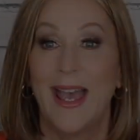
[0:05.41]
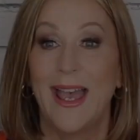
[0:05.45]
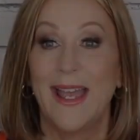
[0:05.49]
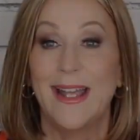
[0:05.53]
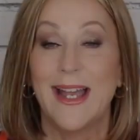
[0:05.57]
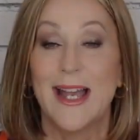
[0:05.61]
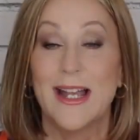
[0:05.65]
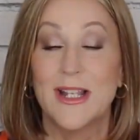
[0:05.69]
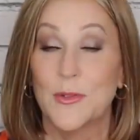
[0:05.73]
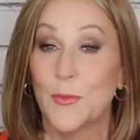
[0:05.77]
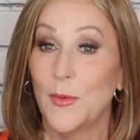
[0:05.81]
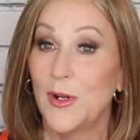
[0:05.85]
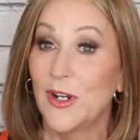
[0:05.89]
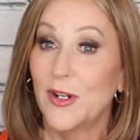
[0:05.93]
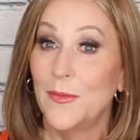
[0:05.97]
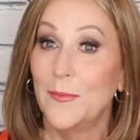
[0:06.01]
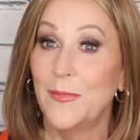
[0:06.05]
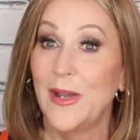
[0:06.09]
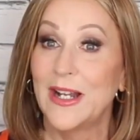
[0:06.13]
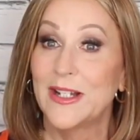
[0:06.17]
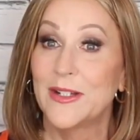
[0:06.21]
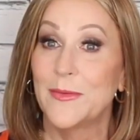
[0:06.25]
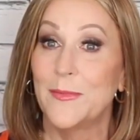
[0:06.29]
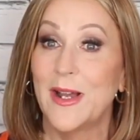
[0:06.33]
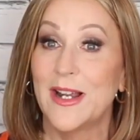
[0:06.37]
Hey guys,
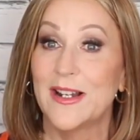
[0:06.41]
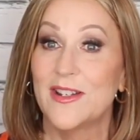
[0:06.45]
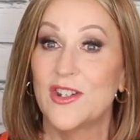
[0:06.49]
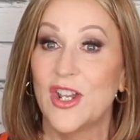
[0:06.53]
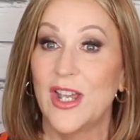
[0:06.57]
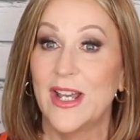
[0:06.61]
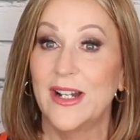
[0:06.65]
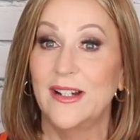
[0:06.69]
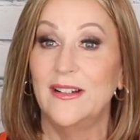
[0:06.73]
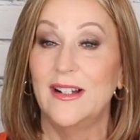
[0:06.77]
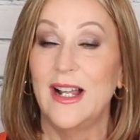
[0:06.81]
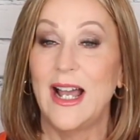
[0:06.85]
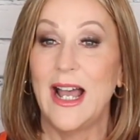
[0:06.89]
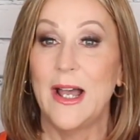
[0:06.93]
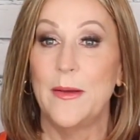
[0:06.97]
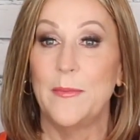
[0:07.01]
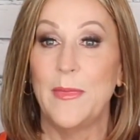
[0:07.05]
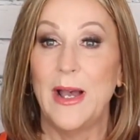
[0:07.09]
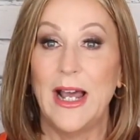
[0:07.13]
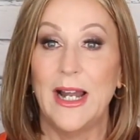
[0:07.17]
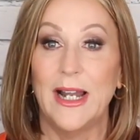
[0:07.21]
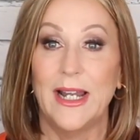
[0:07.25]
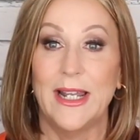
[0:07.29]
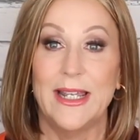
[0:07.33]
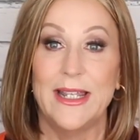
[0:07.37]
welcome back to my channel.
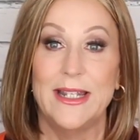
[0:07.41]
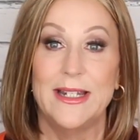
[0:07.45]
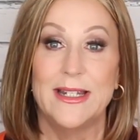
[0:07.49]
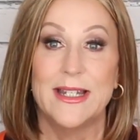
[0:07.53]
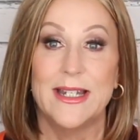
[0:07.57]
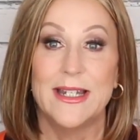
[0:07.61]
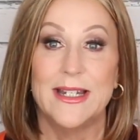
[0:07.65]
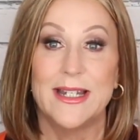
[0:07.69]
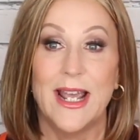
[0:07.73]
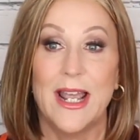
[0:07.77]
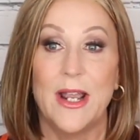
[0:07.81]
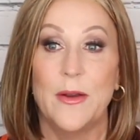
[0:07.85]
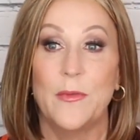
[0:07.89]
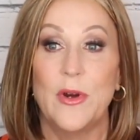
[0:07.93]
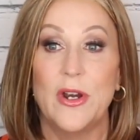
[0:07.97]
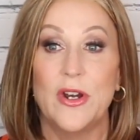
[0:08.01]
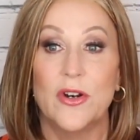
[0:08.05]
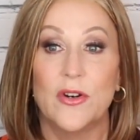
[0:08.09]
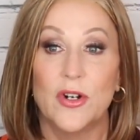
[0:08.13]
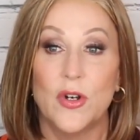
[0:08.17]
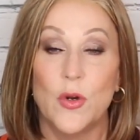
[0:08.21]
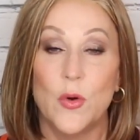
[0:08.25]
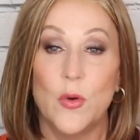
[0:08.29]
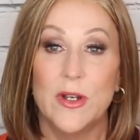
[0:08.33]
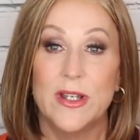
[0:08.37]
I'm Eileen. Today
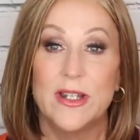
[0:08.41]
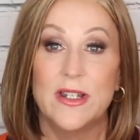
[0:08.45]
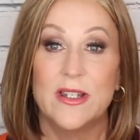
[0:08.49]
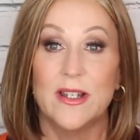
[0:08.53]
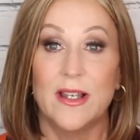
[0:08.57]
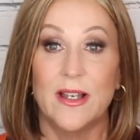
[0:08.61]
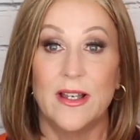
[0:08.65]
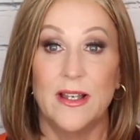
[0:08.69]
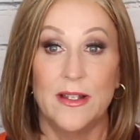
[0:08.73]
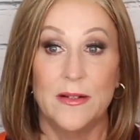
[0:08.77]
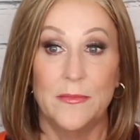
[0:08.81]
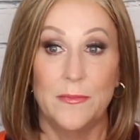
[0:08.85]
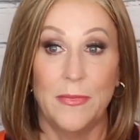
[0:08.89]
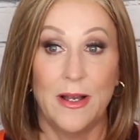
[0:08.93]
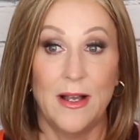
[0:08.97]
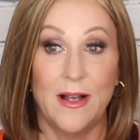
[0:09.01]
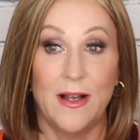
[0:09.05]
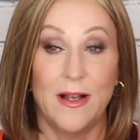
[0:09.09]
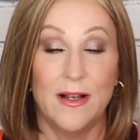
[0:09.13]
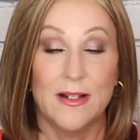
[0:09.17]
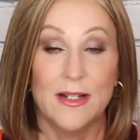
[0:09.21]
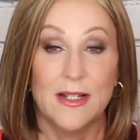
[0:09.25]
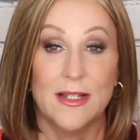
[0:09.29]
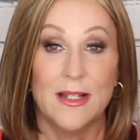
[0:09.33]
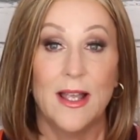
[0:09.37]
we are going to
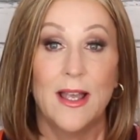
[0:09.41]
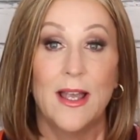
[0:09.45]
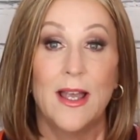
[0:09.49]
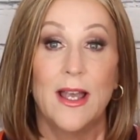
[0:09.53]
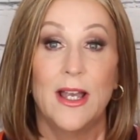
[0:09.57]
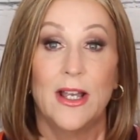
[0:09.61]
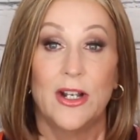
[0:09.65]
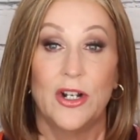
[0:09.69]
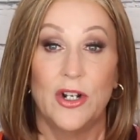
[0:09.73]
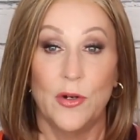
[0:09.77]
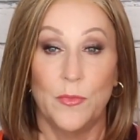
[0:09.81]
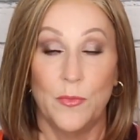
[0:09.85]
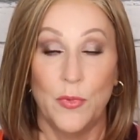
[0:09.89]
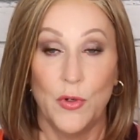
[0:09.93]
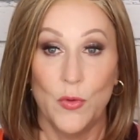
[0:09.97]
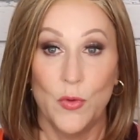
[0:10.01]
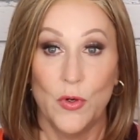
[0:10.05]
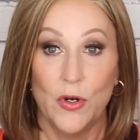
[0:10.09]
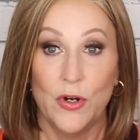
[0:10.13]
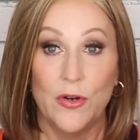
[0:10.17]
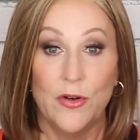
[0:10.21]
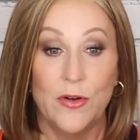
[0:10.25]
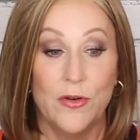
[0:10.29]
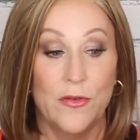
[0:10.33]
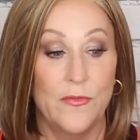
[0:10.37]
unbox
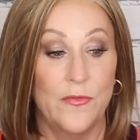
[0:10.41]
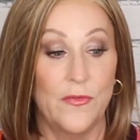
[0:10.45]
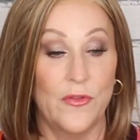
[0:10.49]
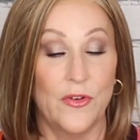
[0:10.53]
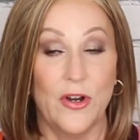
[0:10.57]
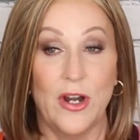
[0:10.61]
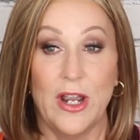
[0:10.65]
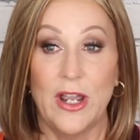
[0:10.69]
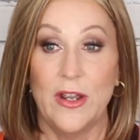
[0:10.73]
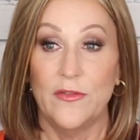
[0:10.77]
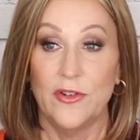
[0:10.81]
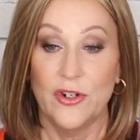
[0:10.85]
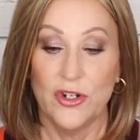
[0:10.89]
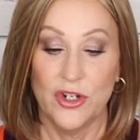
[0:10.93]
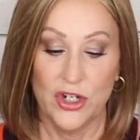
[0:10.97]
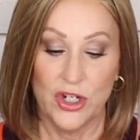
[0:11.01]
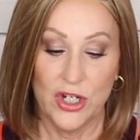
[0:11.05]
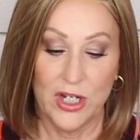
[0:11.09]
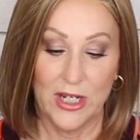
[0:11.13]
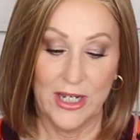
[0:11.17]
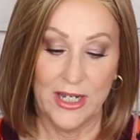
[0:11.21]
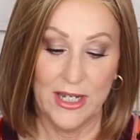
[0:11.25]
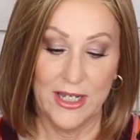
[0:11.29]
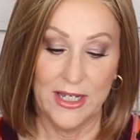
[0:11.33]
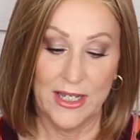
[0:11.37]
Gabor Forever
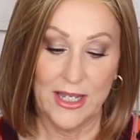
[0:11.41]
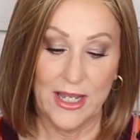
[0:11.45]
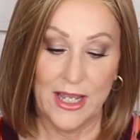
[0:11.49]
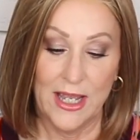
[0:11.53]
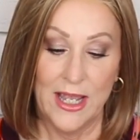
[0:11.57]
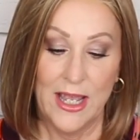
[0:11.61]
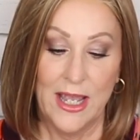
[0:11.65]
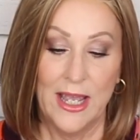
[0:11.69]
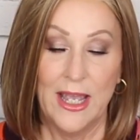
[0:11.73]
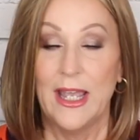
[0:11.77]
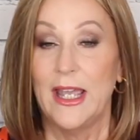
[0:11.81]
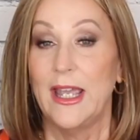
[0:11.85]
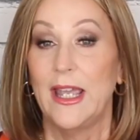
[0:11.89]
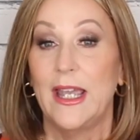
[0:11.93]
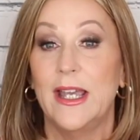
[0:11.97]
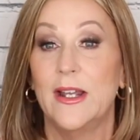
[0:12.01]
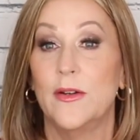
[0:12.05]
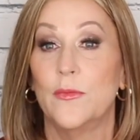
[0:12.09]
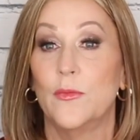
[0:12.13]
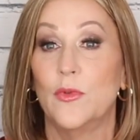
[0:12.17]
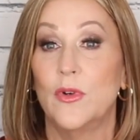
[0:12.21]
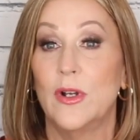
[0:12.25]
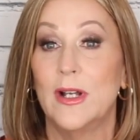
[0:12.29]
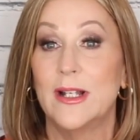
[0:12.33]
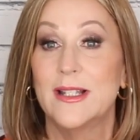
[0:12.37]
Chic
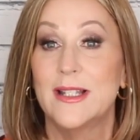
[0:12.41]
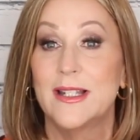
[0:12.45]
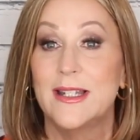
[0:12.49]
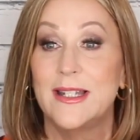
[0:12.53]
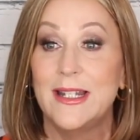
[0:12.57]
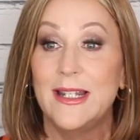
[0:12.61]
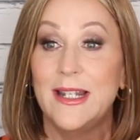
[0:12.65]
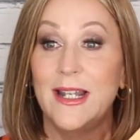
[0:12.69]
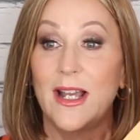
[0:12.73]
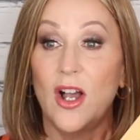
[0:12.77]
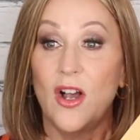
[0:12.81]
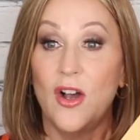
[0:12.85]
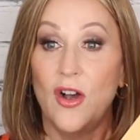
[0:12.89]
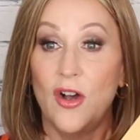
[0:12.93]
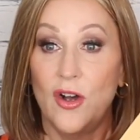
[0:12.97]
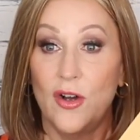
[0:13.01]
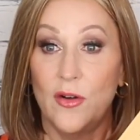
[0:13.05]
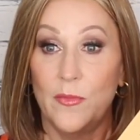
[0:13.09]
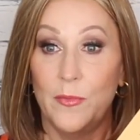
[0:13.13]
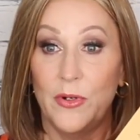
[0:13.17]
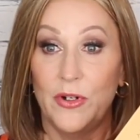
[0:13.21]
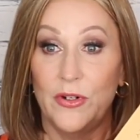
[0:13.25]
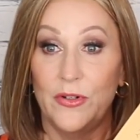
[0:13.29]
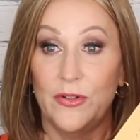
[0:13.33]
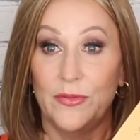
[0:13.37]
in Rusty
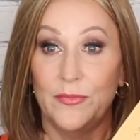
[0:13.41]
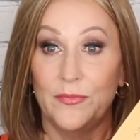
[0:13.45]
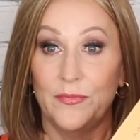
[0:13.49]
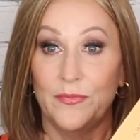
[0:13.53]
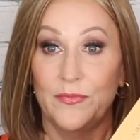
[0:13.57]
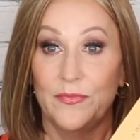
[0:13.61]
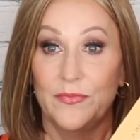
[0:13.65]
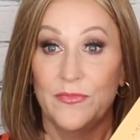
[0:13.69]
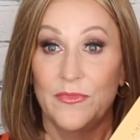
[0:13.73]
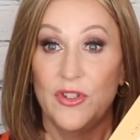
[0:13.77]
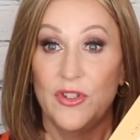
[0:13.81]
Auburn,